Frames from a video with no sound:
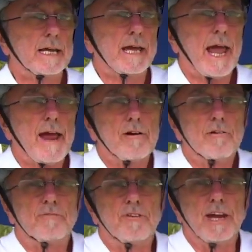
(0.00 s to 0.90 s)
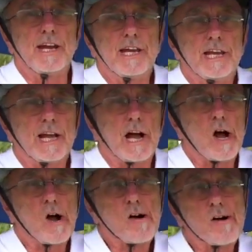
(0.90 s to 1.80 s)
Care and feeding
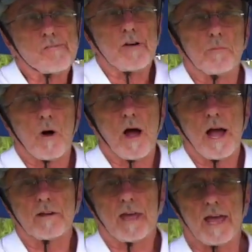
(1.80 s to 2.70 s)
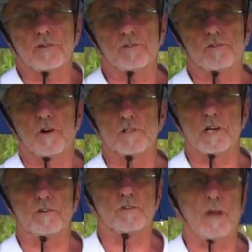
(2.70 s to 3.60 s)
of a biogas
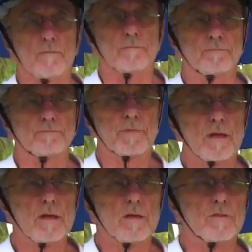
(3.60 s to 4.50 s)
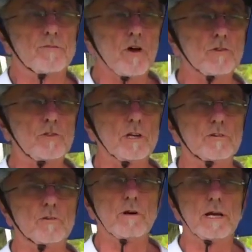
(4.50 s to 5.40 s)
digester. The first thing
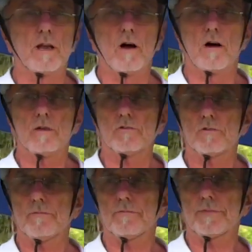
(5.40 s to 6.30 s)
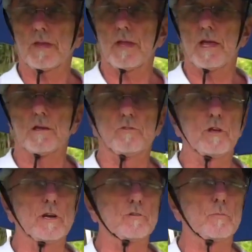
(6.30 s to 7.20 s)
to realise is
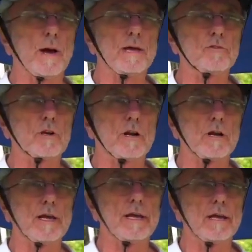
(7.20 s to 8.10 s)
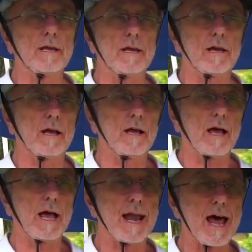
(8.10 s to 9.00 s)
that it's basically
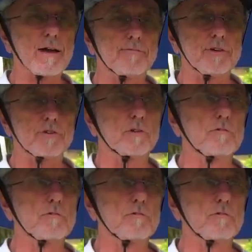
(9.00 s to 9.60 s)
an artificial